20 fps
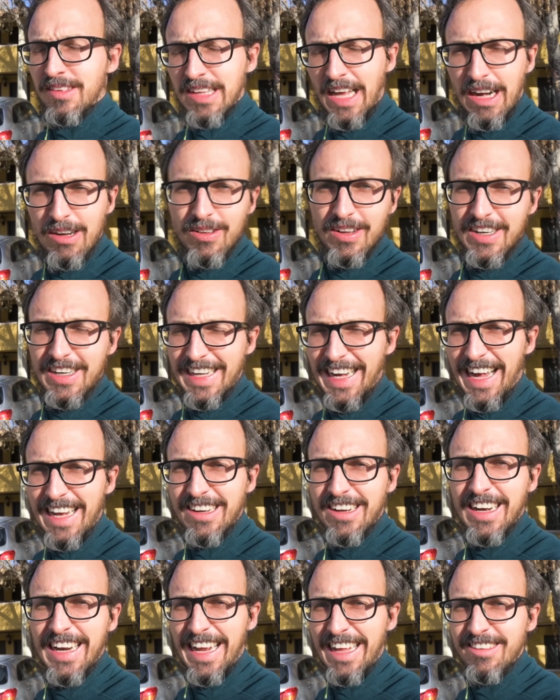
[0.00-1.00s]
southern
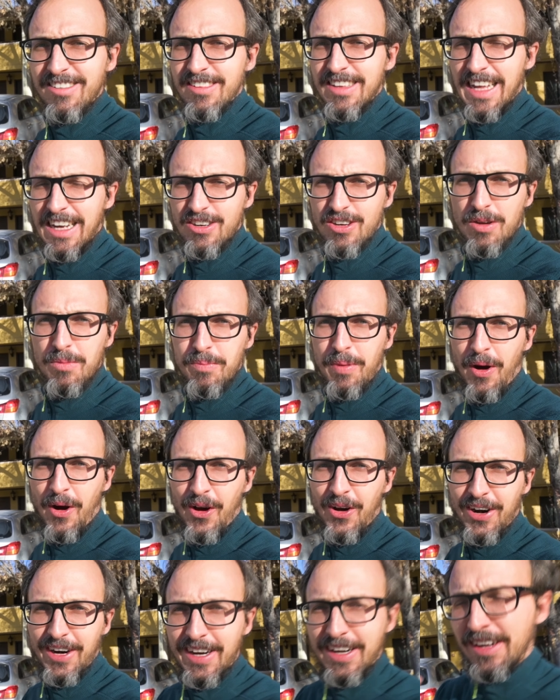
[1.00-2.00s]
Canyonlands National
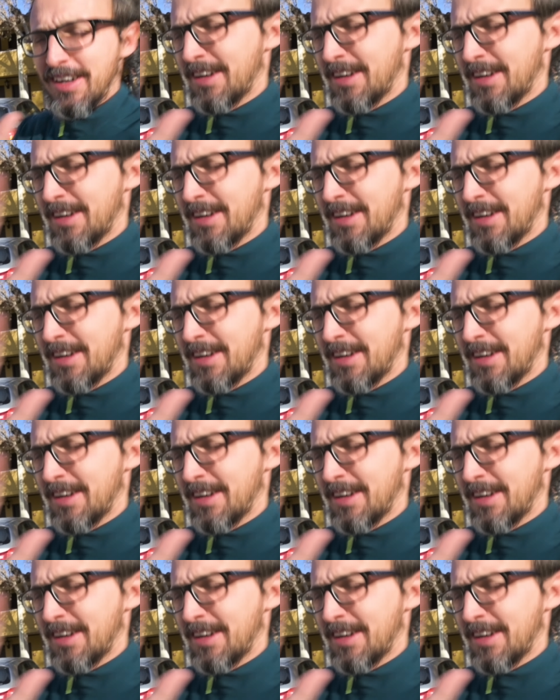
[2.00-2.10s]
Park.